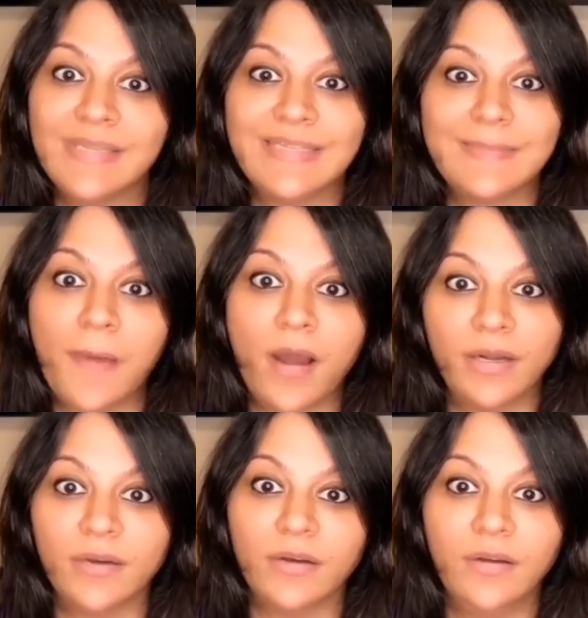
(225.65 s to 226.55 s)

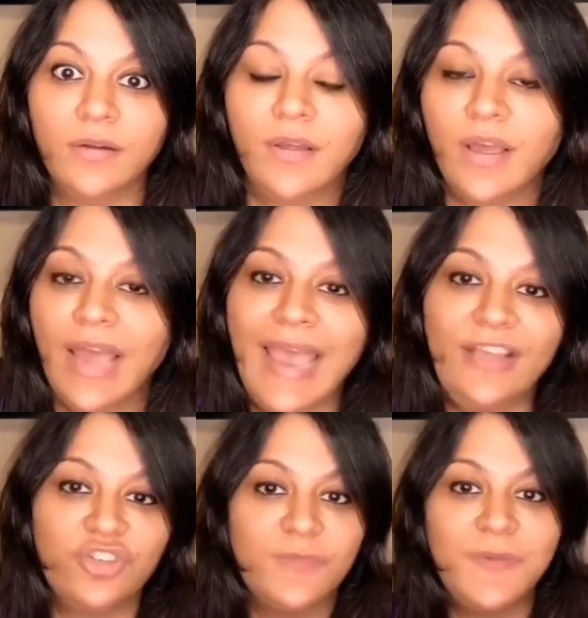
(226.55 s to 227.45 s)
smarter
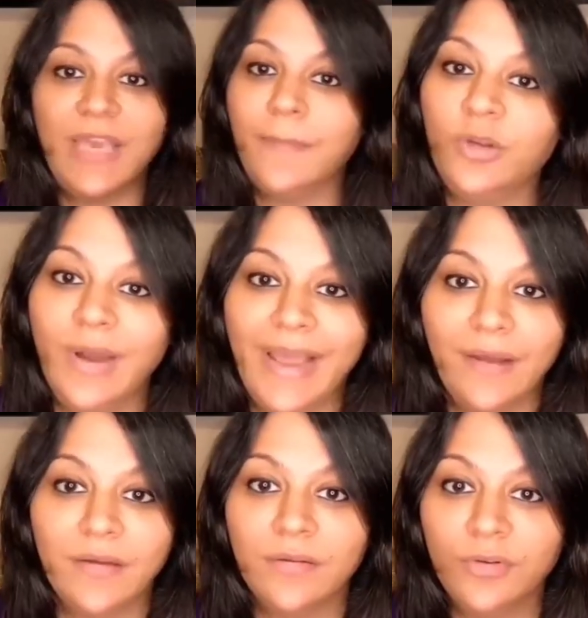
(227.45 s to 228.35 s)
and just being able to like